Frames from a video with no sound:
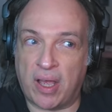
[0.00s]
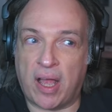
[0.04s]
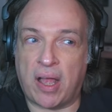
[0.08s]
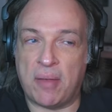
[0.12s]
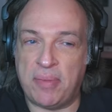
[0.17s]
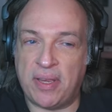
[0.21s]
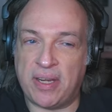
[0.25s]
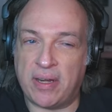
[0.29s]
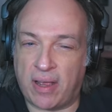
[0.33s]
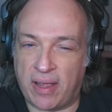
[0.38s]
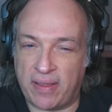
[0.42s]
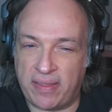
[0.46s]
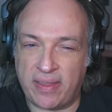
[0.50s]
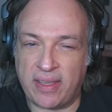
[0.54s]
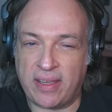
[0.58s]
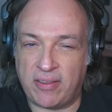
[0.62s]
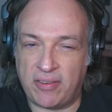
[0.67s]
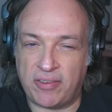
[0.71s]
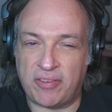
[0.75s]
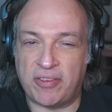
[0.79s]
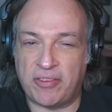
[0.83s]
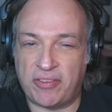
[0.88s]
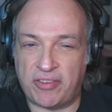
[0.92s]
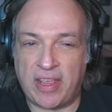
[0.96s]
I mean, I think
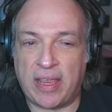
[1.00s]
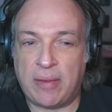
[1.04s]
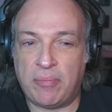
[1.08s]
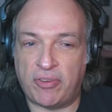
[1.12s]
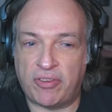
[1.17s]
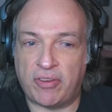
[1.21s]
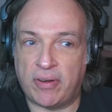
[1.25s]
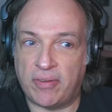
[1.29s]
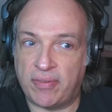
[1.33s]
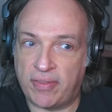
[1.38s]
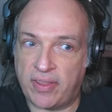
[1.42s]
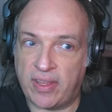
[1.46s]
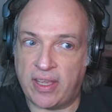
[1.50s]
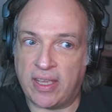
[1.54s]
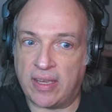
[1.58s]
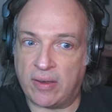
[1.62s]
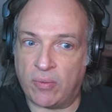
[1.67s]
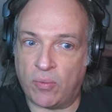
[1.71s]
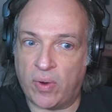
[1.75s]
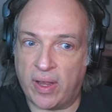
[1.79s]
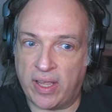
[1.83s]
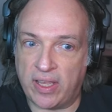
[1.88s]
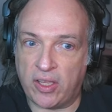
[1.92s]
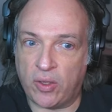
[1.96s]
it's the same sort of
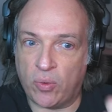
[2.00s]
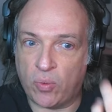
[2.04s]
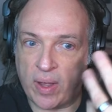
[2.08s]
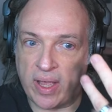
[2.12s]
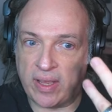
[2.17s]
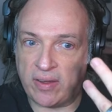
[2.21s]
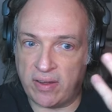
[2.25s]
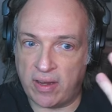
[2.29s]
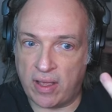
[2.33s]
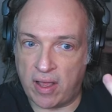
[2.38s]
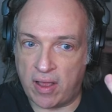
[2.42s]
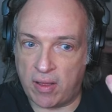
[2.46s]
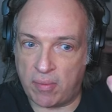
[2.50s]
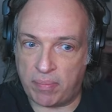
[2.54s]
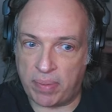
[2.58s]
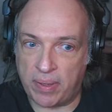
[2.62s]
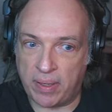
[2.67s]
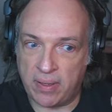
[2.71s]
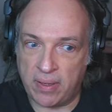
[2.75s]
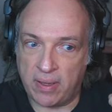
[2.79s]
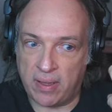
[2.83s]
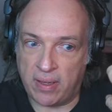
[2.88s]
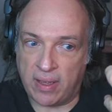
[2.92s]
thing where you end up